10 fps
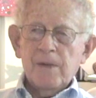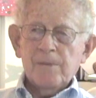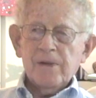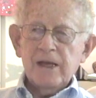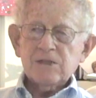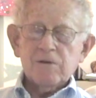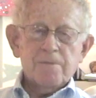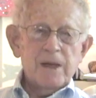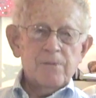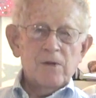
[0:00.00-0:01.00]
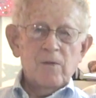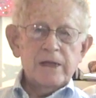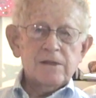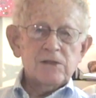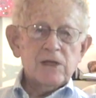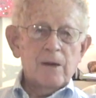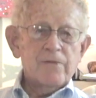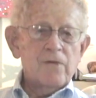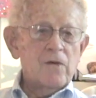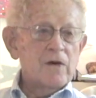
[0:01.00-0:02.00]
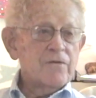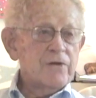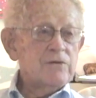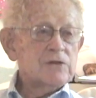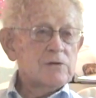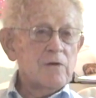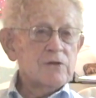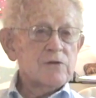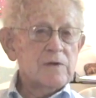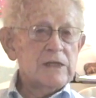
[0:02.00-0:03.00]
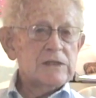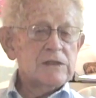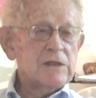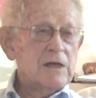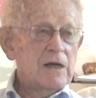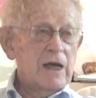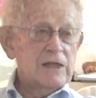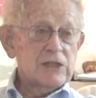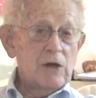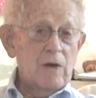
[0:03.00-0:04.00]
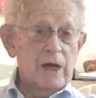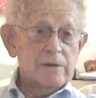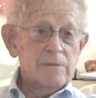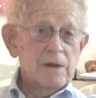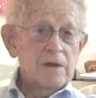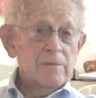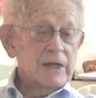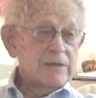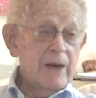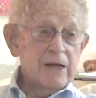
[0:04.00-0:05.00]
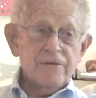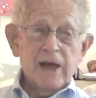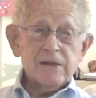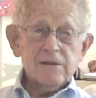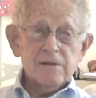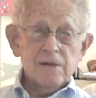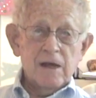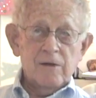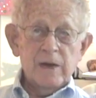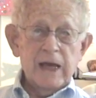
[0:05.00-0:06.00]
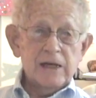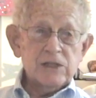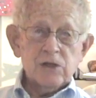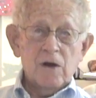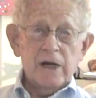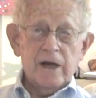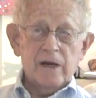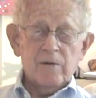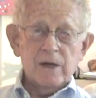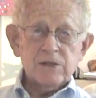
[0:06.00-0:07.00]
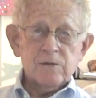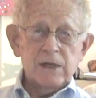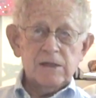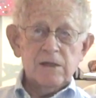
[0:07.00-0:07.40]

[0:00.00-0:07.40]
place where people went to shop for fruits, groceries, and so on. But as a matter of fact, we had a store on Ottawa Street